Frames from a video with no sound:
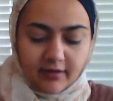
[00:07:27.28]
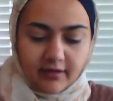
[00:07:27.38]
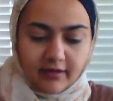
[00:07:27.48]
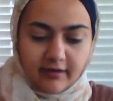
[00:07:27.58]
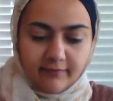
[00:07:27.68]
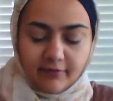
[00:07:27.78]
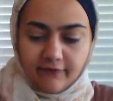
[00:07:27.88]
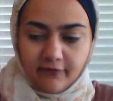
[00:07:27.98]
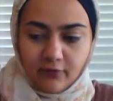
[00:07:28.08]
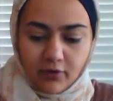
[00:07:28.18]
Number
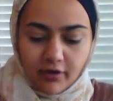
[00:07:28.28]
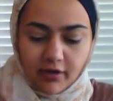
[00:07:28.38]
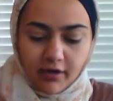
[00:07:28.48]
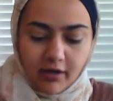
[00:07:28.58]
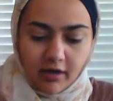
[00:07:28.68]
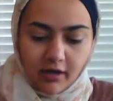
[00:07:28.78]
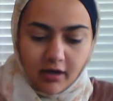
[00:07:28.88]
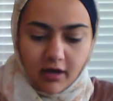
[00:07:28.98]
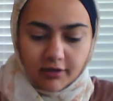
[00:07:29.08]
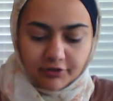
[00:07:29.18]
4,
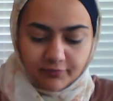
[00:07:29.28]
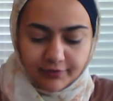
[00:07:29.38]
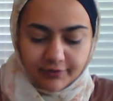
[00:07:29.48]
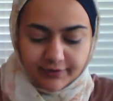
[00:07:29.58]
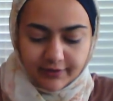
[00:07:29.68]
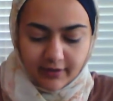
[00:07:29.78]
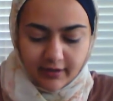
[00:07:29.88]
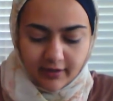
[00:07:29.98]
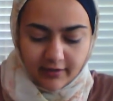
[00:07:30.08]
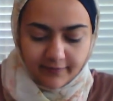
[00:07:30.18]
octopus, ah.